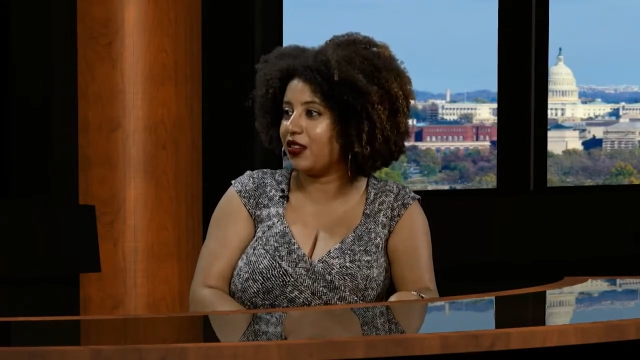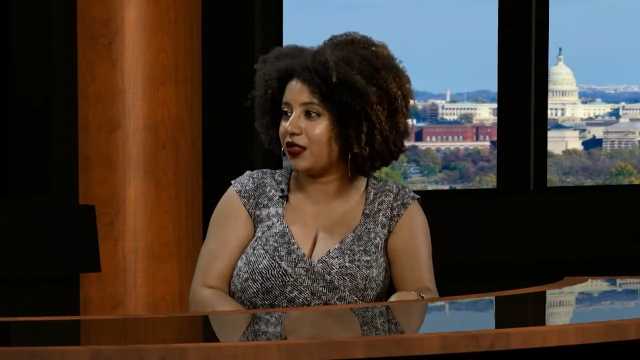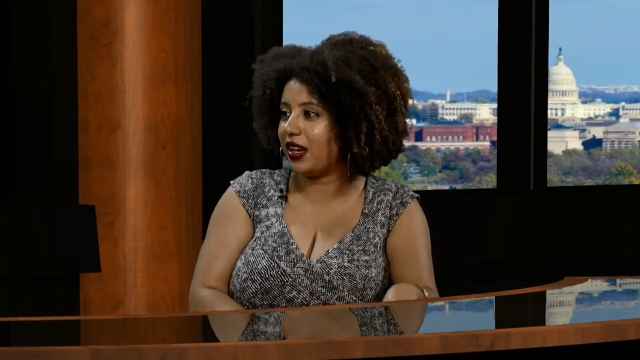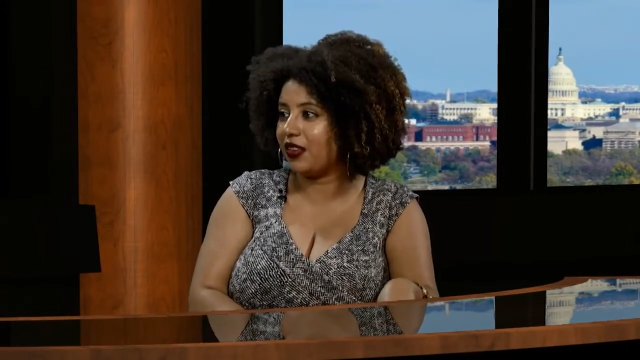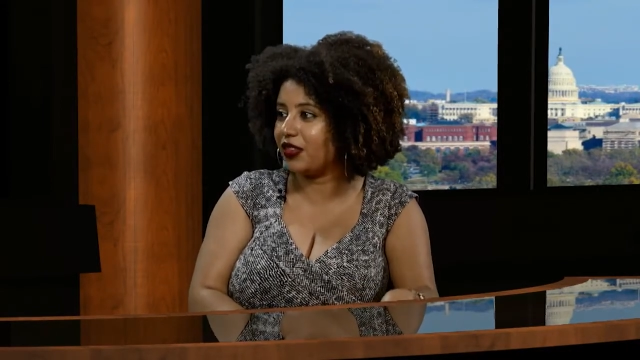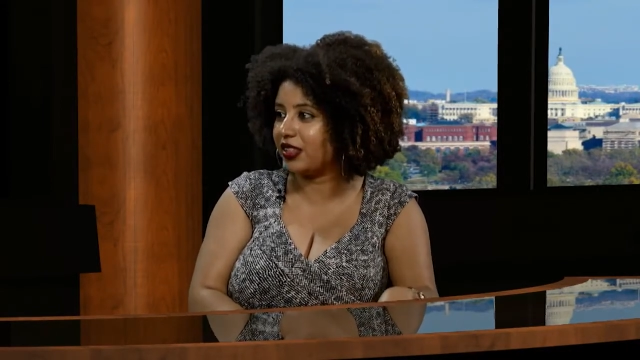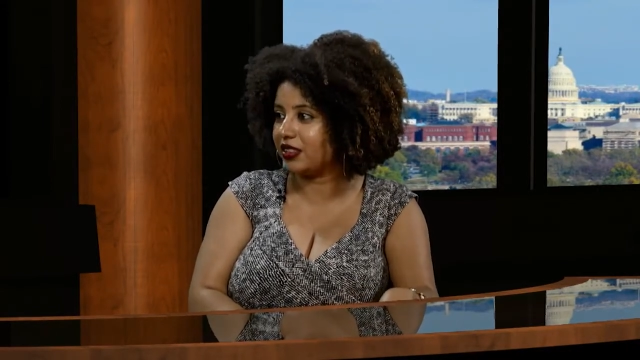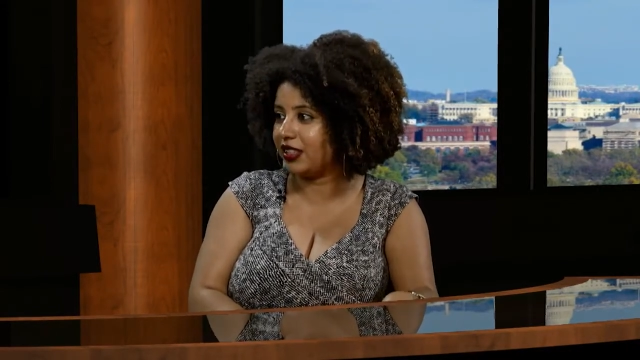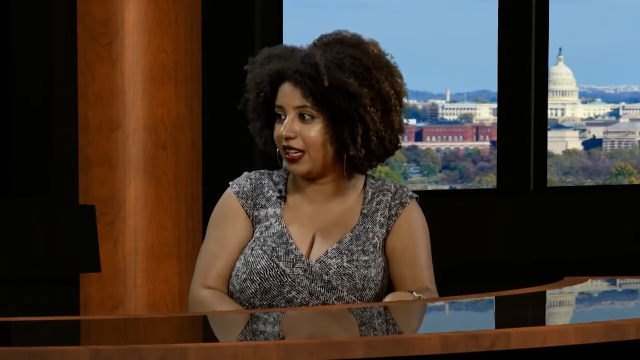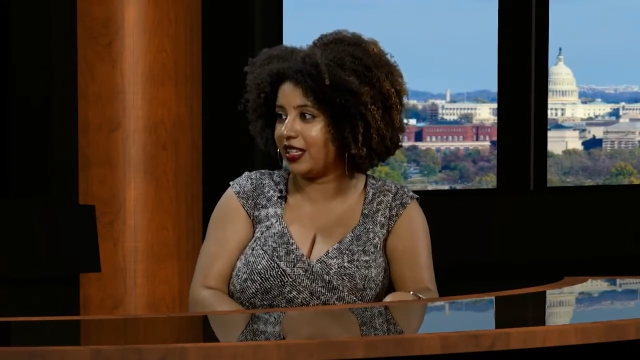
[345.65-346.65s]
for Africa
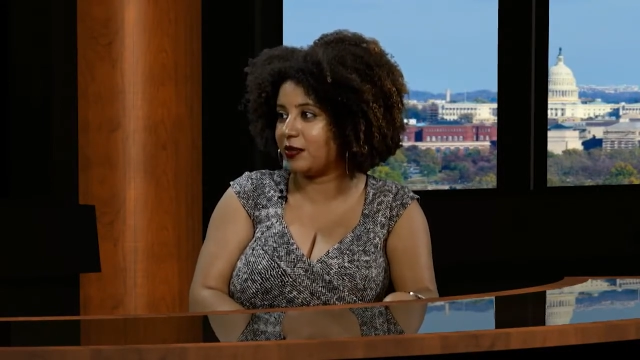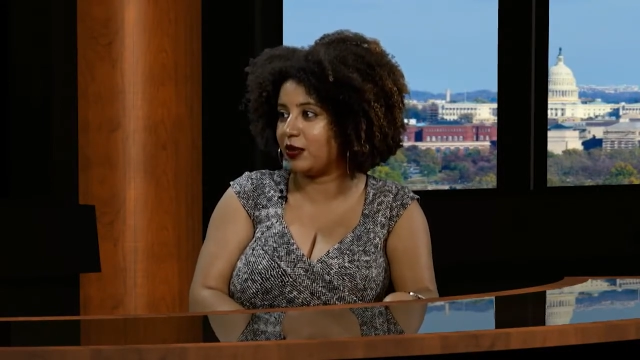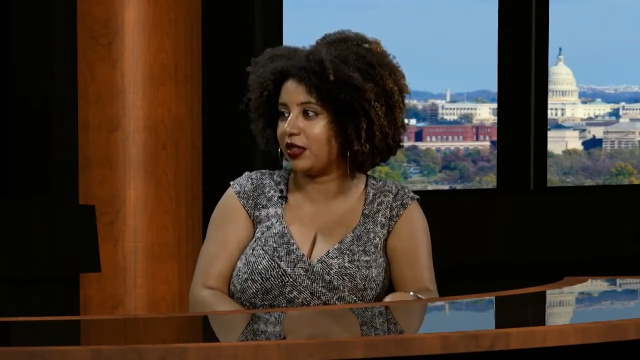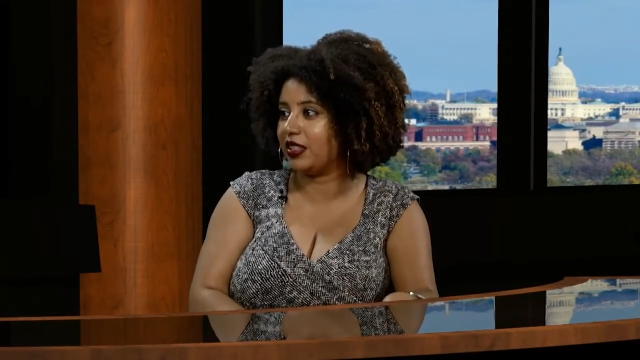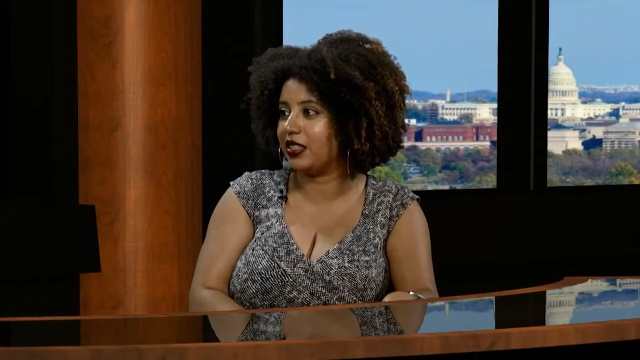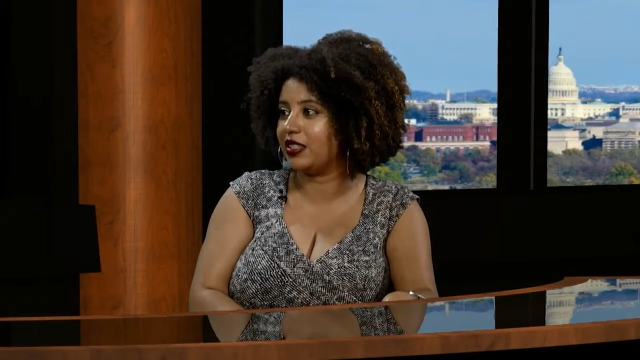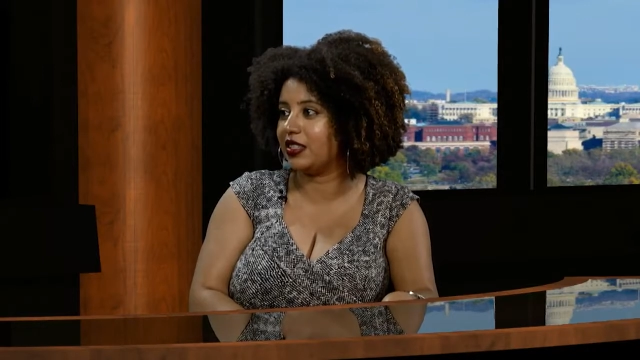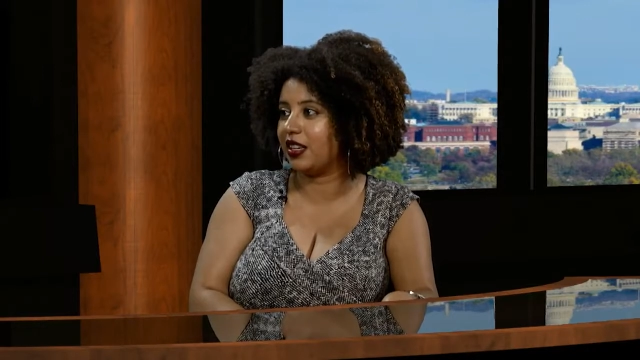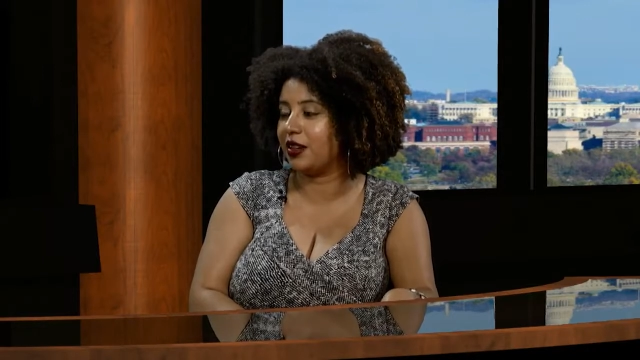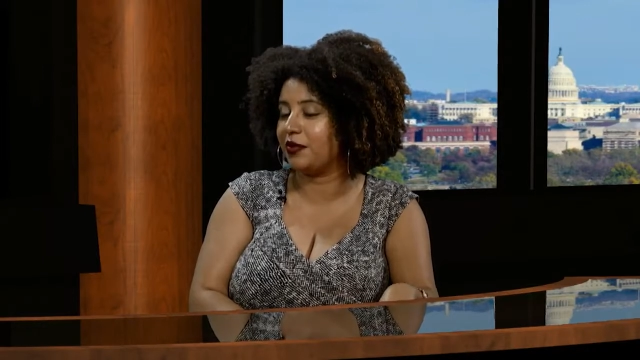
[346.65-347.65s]
diaspora is
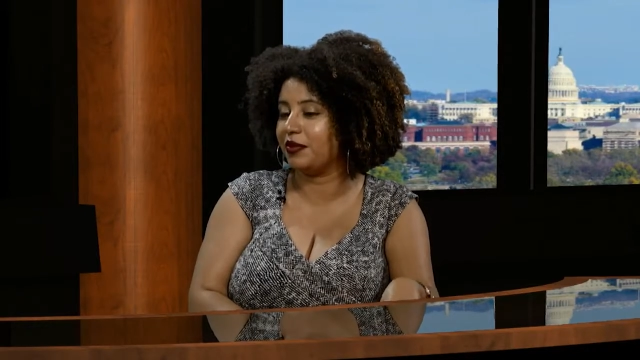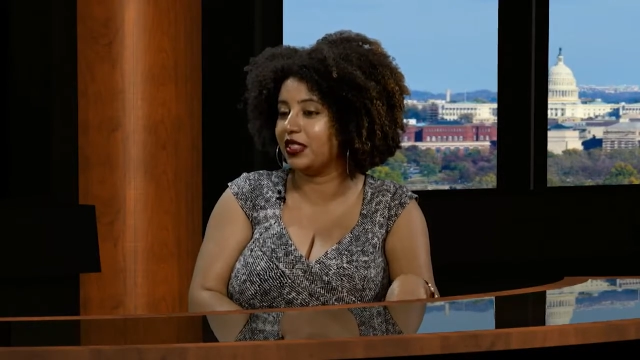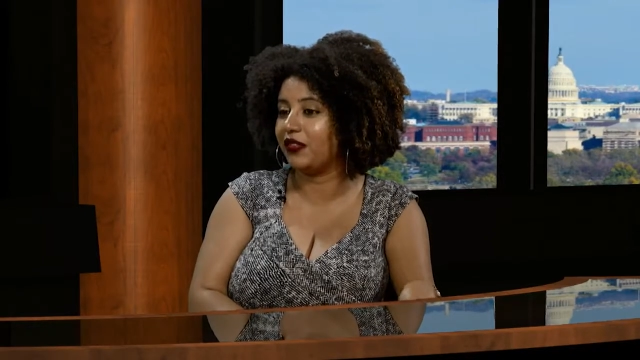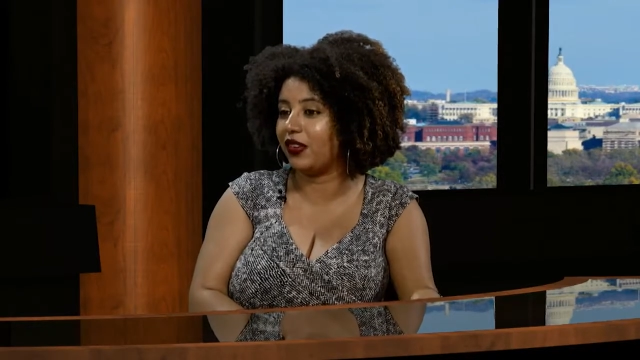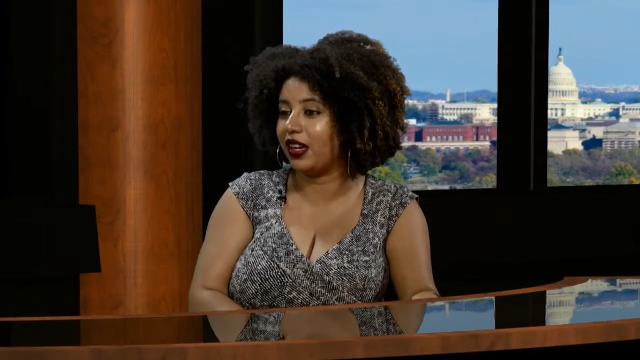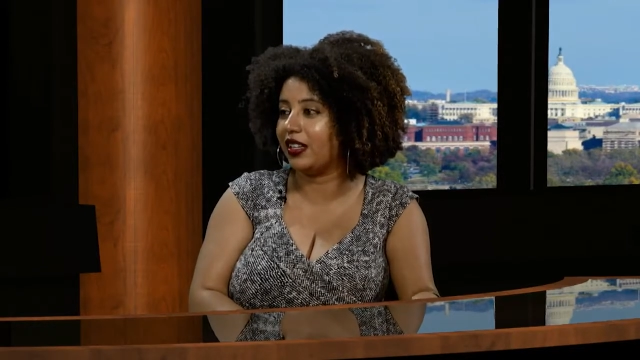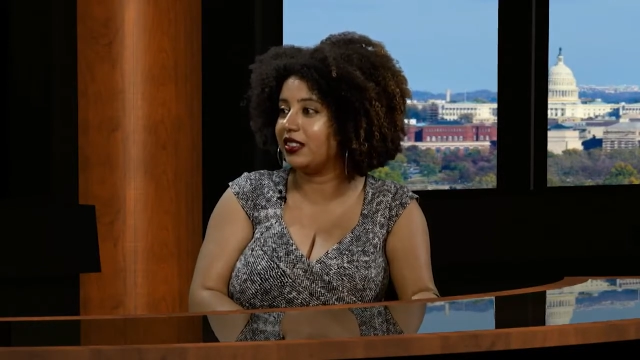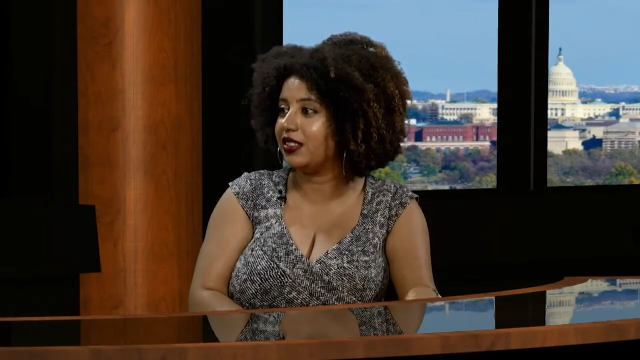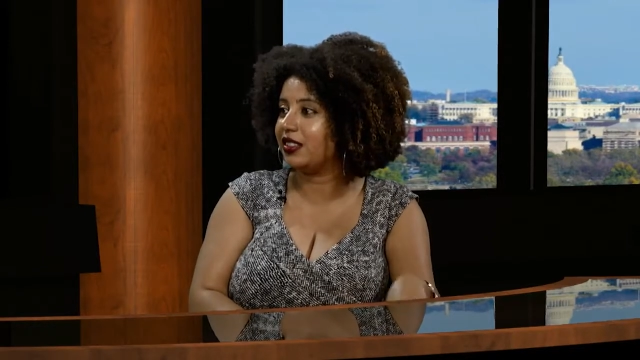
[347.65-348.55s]
um, defined,